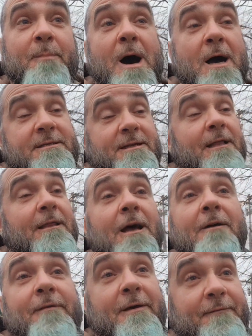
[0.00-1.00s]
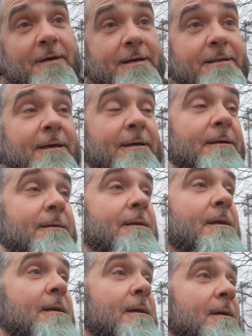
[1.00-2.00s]
box, and I love that fucking thing.
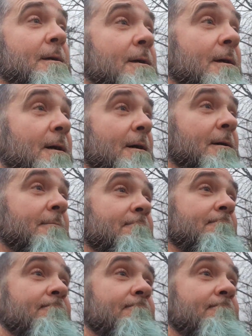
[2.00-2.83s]
I